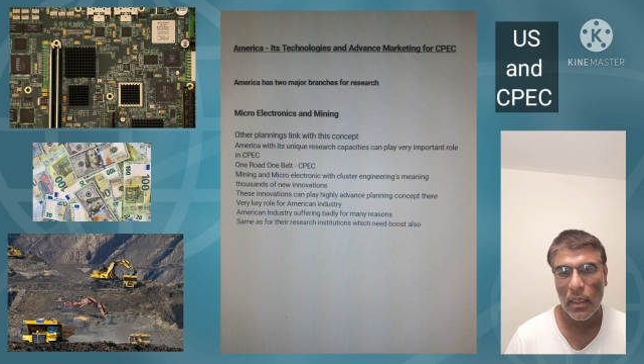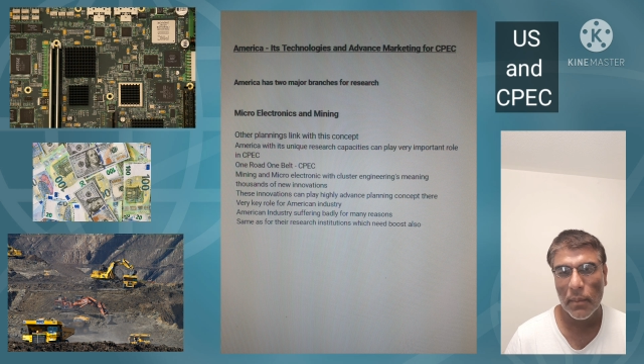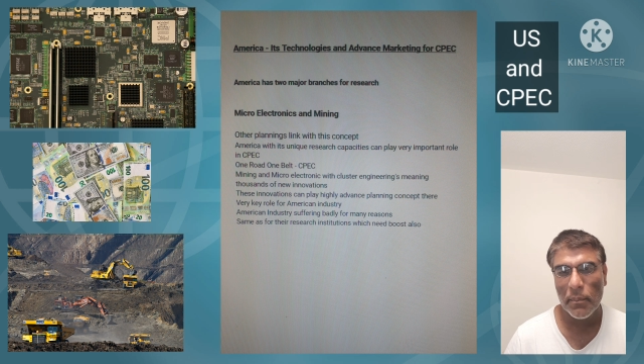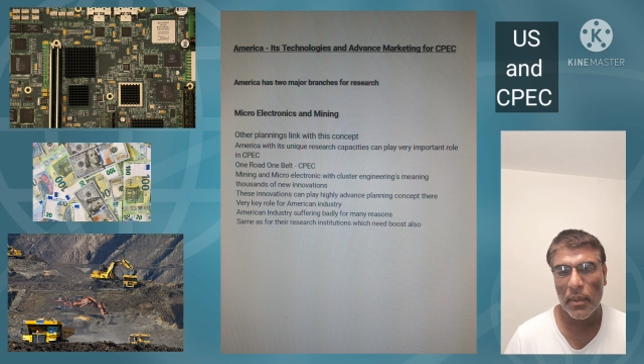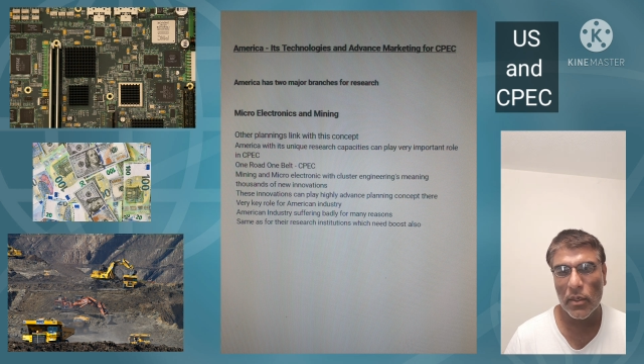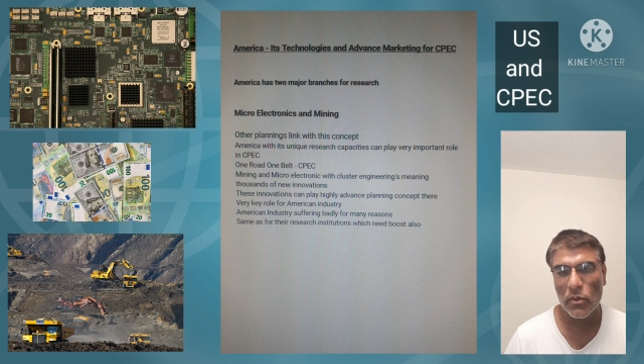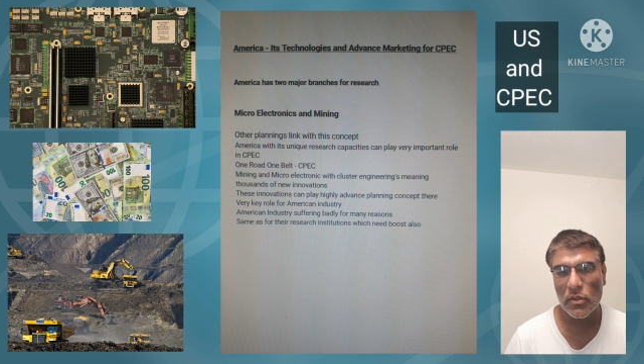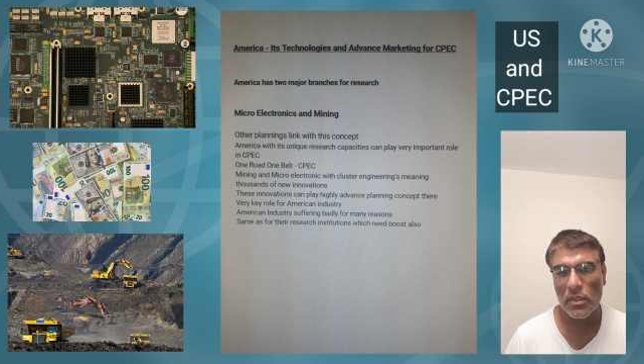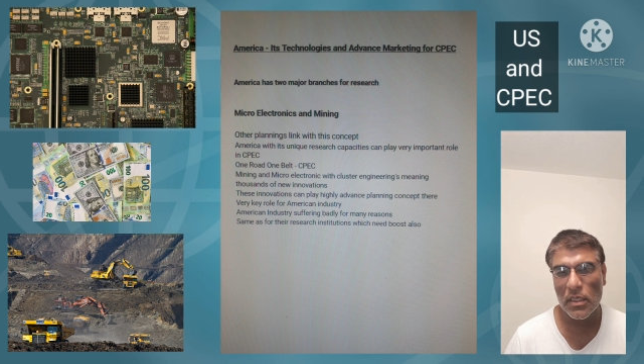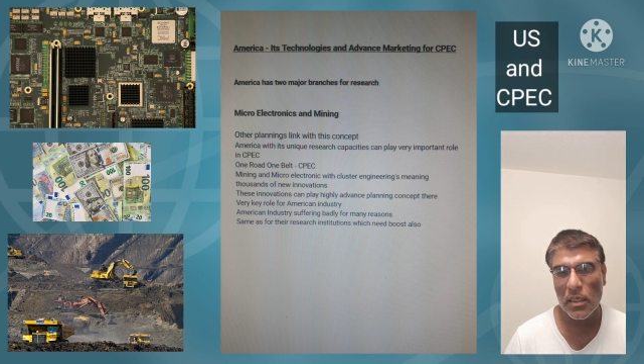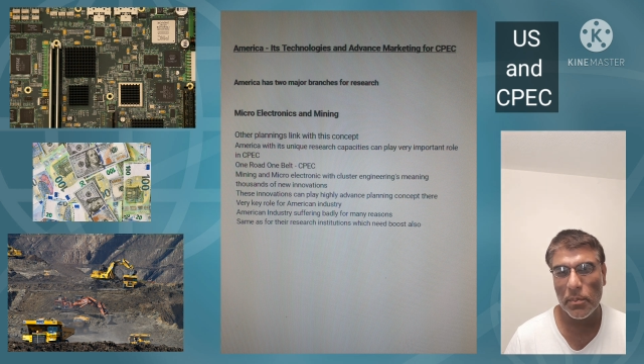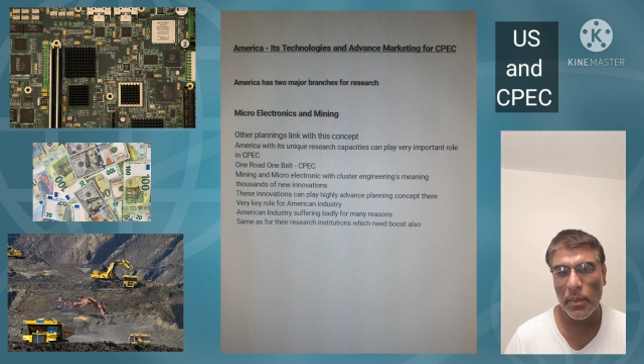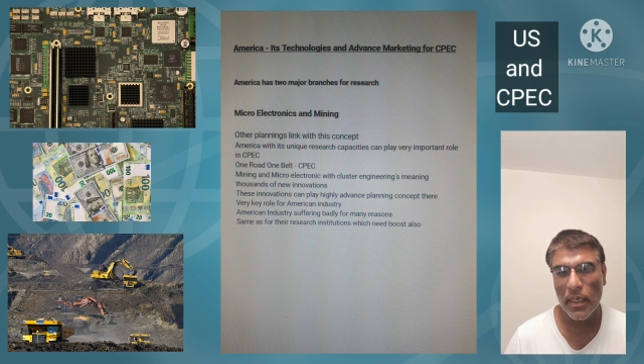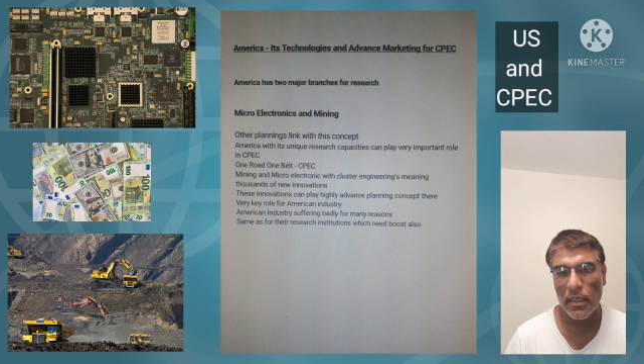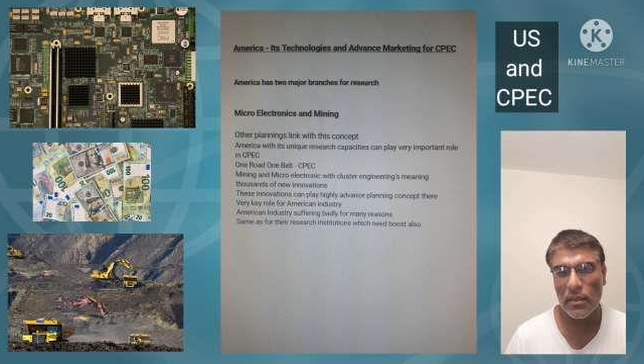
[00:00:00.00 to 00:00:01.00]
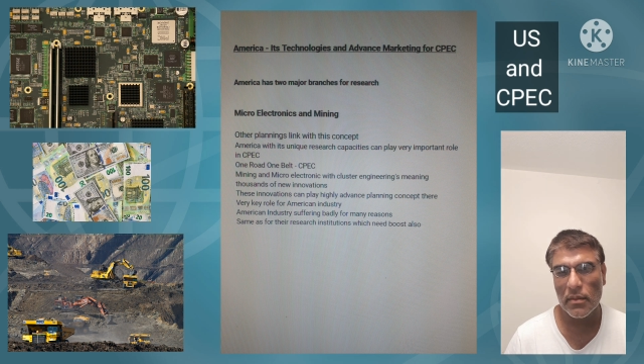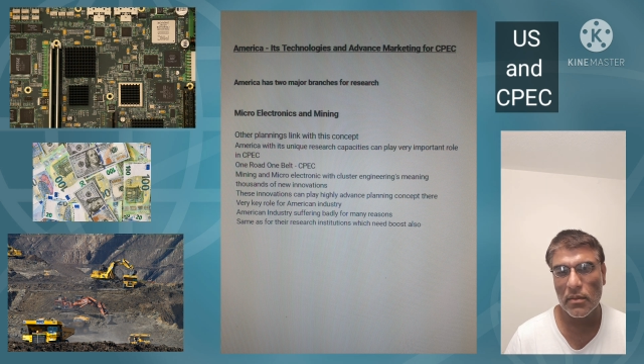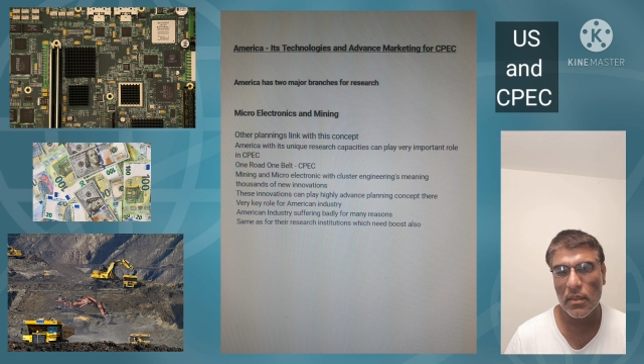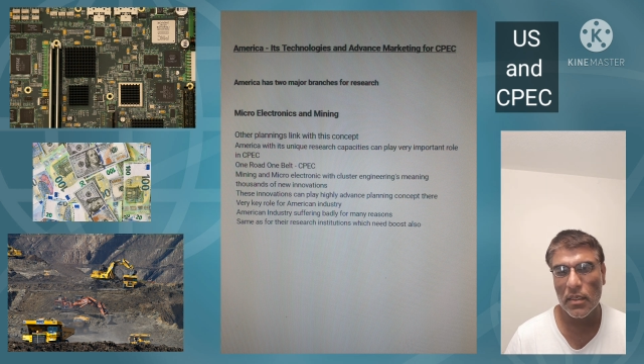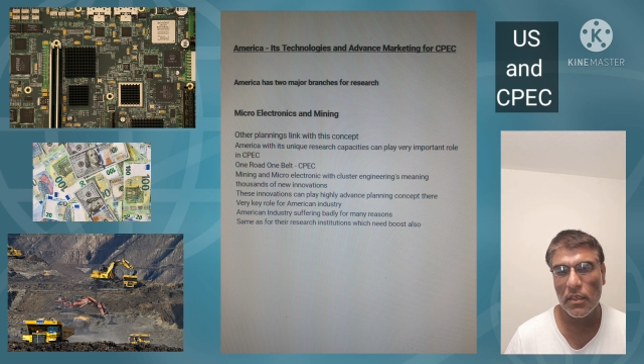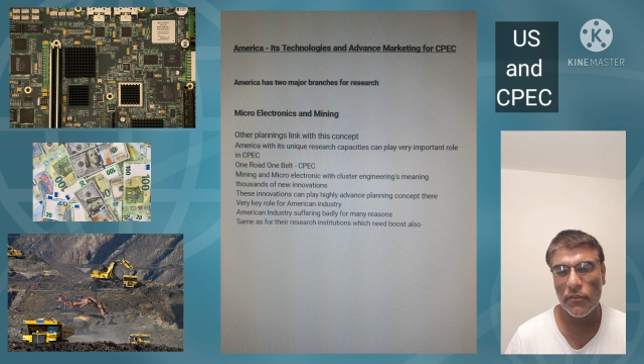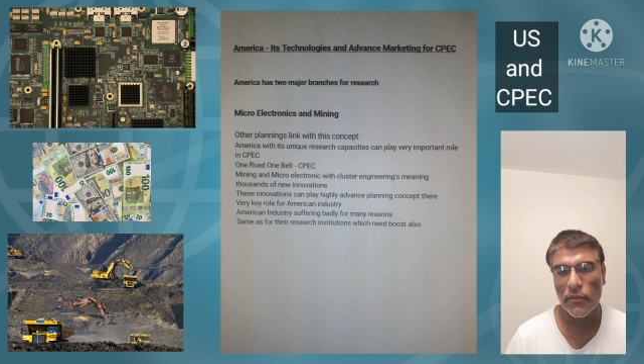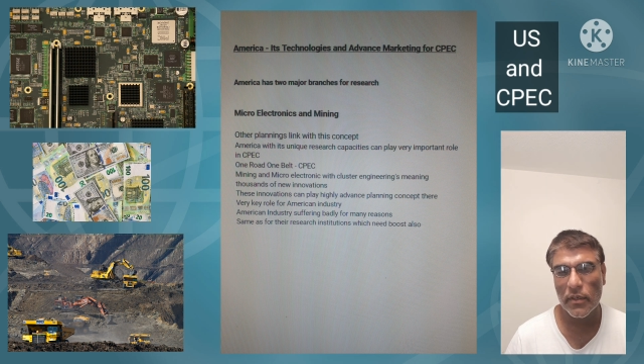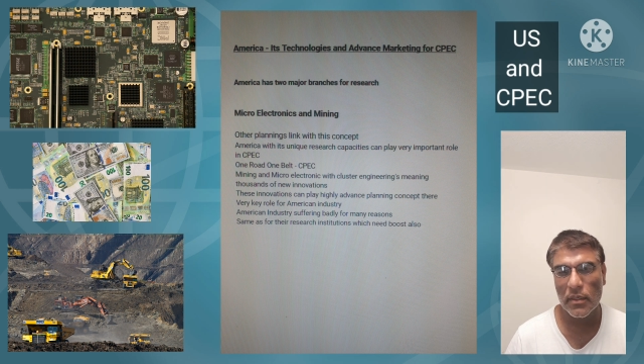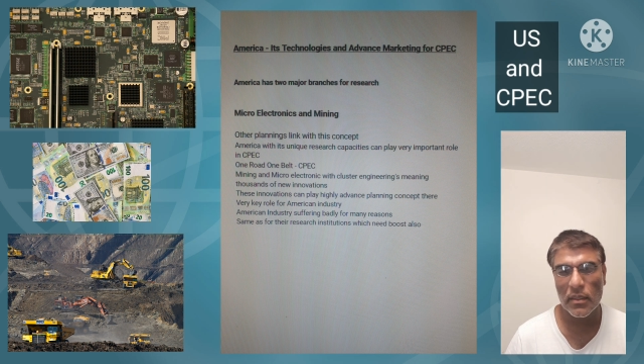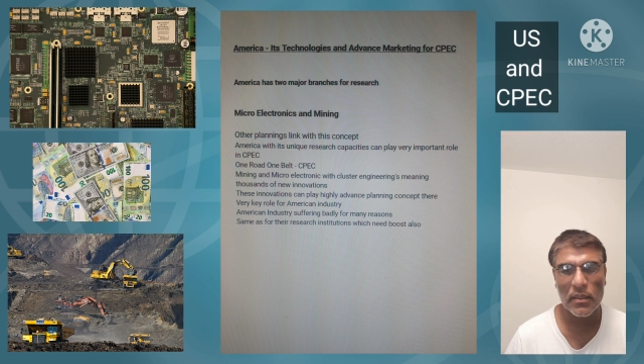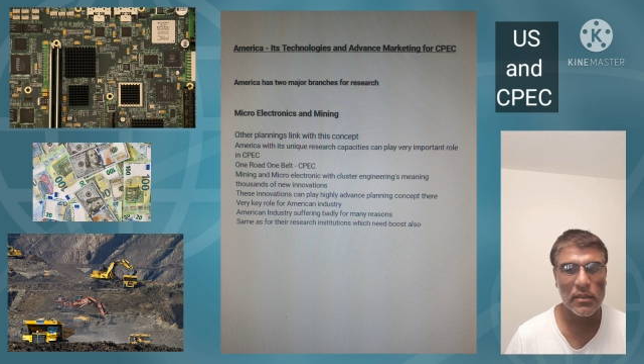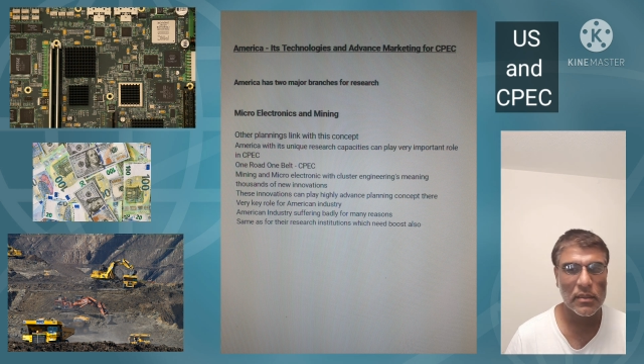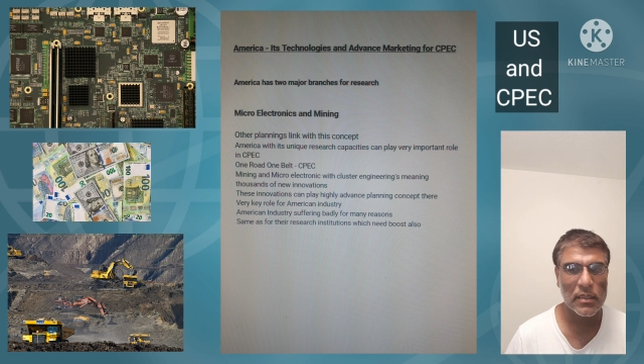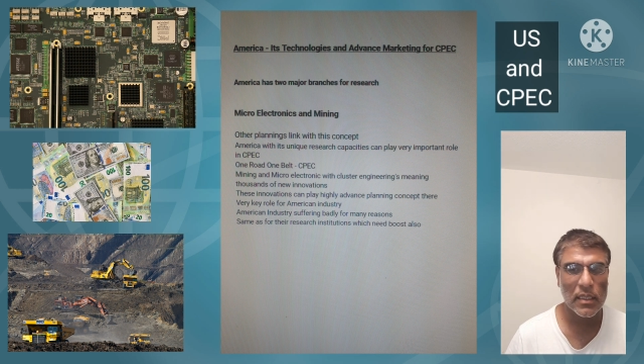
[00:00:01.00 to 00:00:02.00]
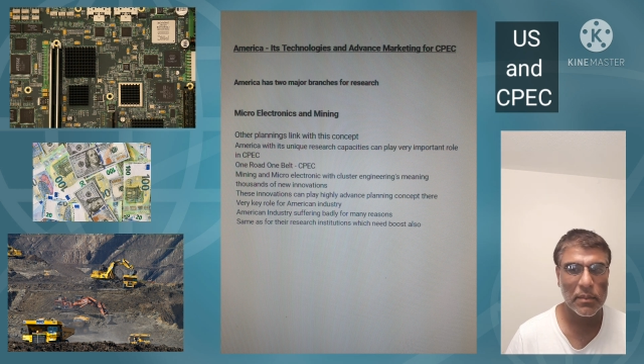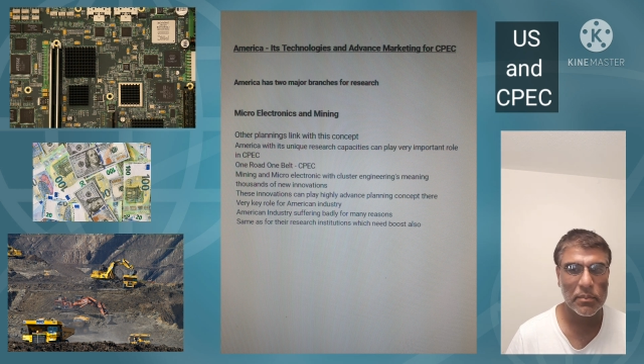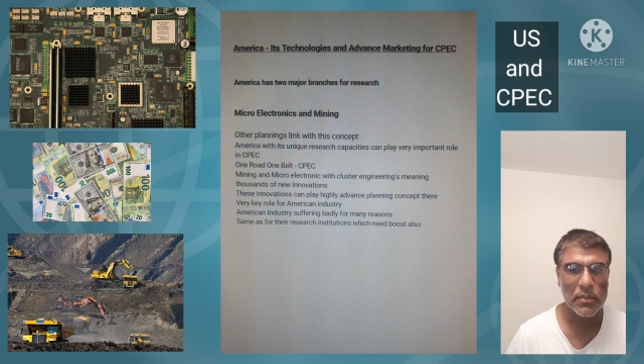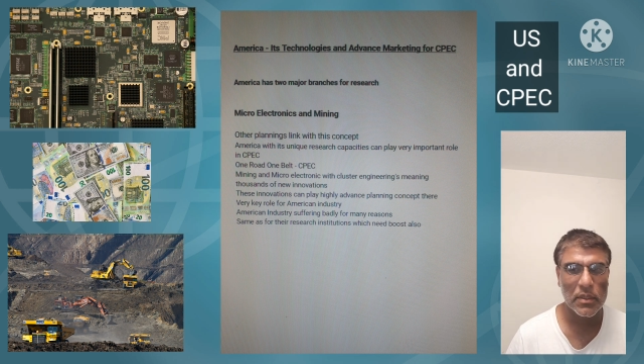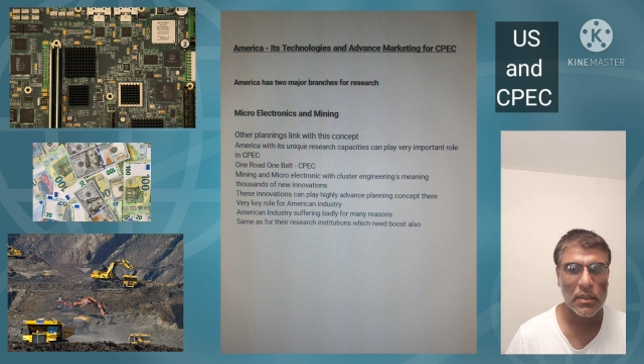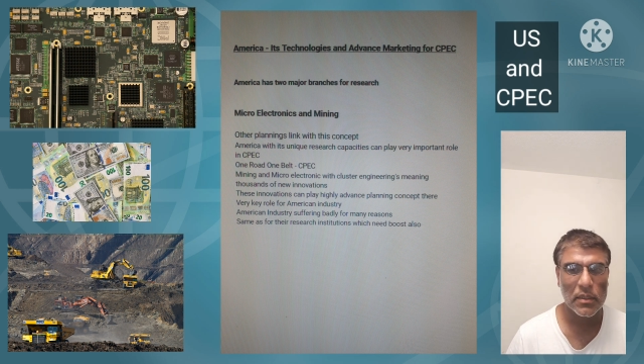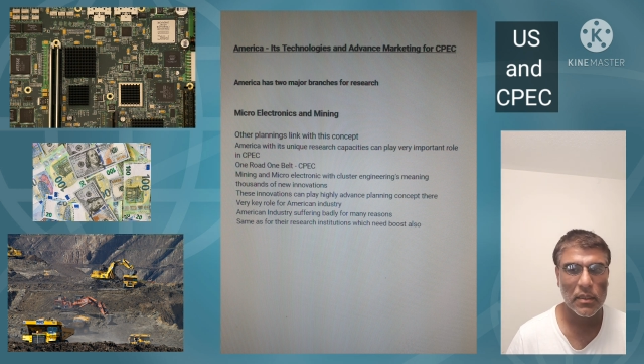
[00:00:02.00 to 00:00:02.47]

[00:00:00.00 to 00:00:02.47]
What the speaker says: Because CPEC is a different concept.